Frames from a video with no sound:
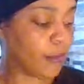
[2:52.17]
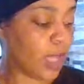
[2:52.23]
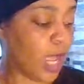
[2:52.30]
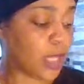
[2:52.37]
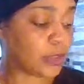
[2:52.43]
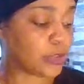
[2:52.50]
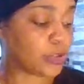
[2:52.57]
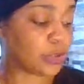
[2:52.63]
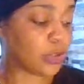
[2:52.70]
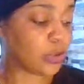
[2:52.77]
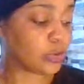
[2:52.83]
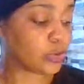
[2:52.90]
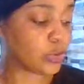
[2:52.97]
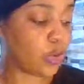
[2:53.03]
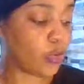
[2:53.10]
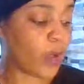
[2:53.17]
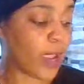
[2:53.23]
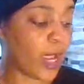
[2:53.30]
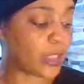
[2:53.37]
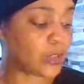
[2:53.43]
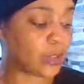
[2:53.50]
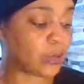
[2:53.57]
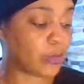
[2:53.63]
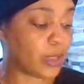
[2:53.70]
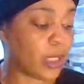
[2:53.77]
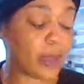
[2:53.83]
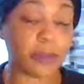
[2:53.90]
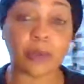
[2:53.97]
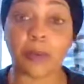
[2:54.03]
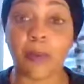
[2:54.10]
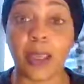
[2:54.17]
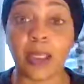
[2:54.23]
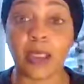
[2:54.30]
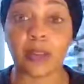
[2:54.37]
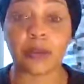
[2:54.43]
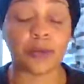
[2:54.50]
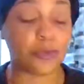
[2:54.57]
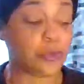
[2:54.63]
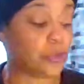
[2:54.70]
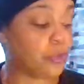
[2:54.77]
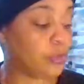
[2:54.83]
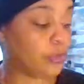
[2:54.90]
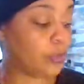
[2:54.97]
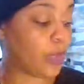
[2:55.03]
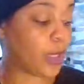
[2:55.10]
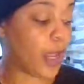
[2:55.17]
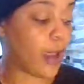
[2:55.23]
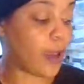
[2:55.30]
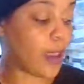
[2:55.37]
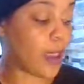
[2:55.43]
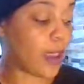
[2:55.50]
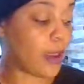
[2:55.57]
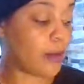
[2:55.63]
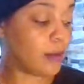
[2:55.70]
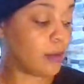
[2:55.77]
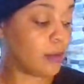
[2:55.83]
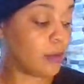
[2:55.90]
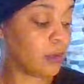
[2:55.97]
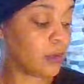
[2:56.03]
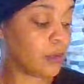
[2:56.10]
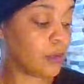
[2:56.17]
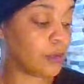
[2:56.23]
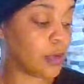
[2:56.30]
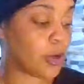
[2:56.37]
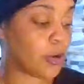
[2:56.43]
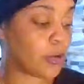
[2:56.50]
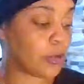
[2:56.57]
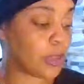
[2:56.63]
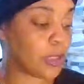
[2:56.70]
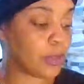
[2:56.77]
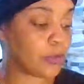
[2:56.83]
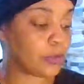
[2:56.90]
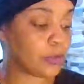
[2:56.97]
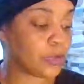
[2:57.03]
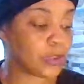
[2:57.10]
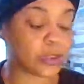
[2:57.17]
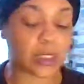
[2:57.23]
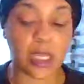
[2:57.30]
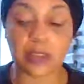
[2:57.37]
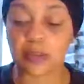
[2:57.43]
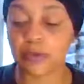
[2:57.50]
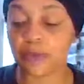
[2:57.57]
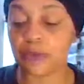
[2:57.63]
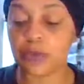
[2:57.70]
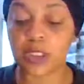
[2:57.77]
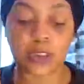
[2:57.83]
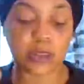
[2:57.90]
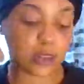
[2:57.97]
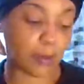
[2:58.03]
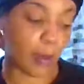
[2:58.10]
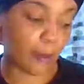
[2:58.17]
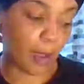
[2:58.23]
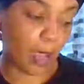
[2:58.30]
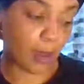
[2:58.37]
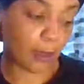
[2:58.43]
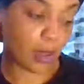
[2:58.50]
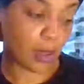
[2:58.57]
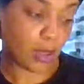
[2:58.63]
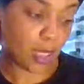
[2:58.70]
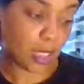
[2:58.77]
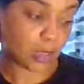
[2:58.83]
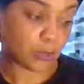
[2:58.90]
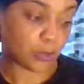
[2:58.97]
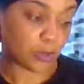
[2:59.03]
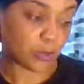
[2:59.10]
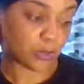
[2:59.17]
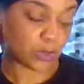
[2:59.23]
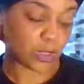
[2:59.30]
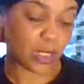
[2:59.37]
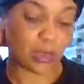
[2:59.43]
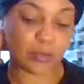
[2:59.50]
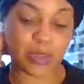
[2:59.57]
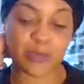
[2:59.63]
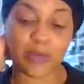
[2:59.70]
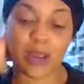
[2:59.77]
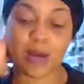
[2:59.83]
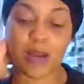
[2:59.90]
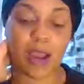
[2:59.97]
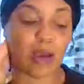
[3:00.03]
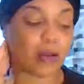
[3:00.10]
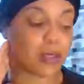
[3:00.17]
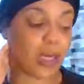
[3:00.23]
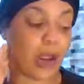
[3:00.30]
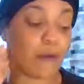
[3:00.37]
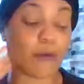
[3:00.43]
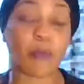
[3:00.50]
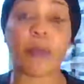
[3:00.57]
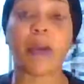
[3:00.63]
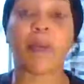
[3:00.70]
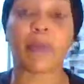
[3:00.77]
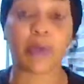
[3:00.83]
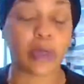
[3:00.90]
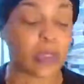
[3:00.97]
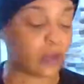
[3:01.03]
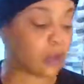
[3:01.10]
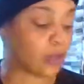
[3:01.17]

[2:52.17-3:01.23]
i sh- there's no way i should have been able to make it through what i had you know and it was just like different things that my mom and her husband was telling me about how and i remember it